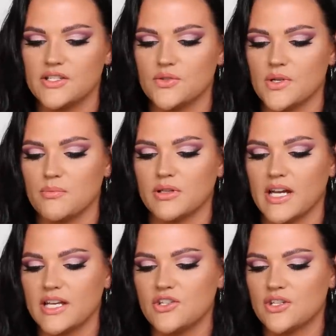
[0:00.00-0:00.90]
dewy
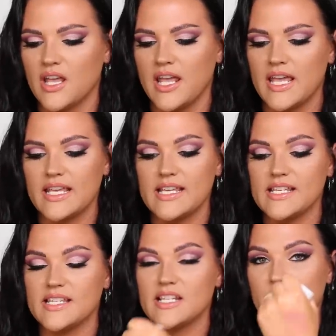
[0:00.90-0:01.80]
blush.
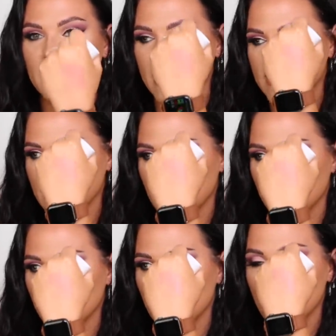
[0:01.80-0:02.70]
Easy to blend
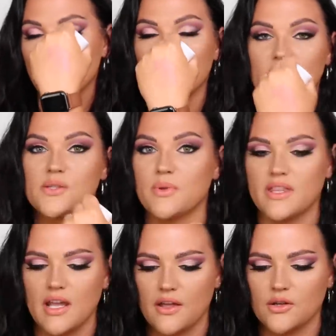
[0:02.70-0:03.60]
out, works with
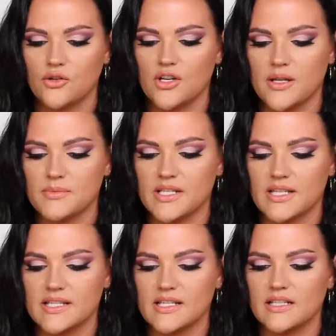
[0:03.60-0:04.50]
the other creams in
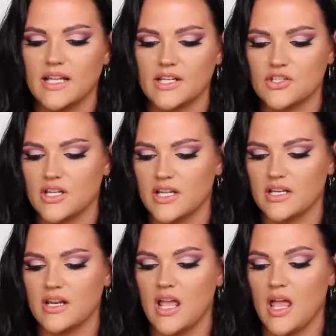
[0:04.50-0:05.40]
his
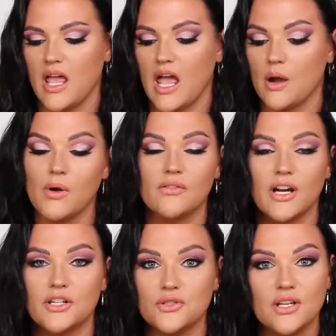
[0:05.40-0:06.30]
collection. However,
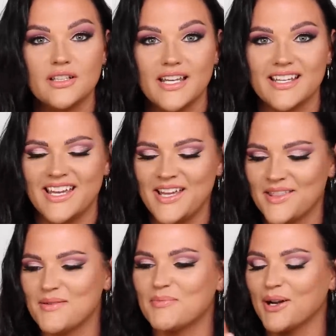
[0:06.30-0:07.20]
I do not like
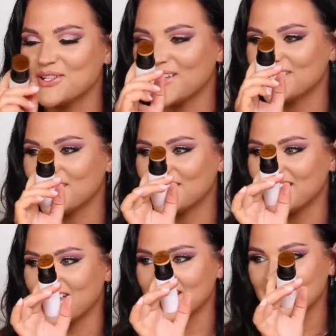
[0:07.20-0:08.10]
the brush that's on
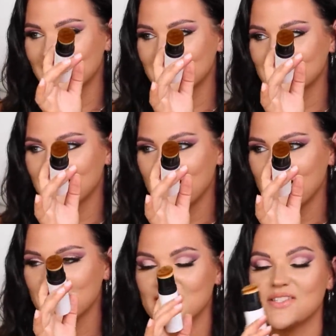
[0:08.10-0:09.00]
the end of this,
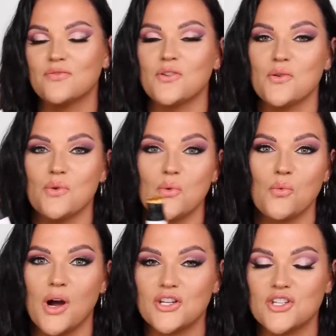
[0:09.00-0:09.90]
because if you
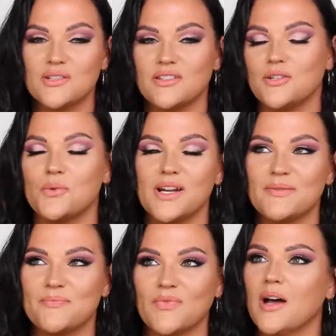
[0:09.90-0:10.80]
watched, you know what?
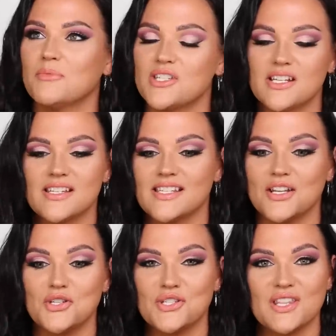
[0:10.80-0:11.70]
I'm just going to
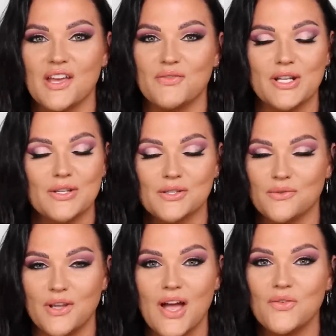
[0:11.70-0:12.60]
send you to that video. So
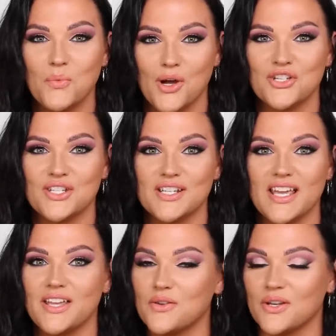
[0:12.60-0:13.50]
if you haven't watched it
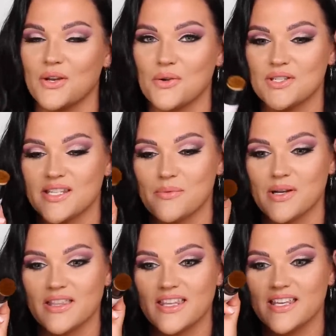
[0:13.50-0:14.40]
yet, you can go see
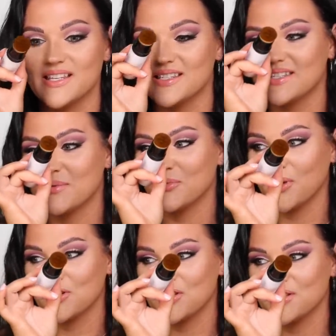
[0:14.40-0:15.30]
what these
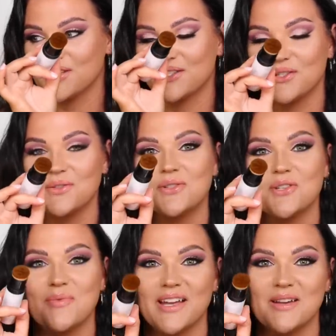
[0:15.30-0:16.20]
brushes do
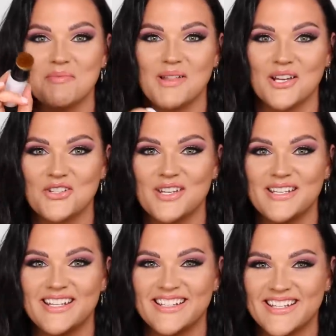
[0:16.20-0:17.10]
to my complexion,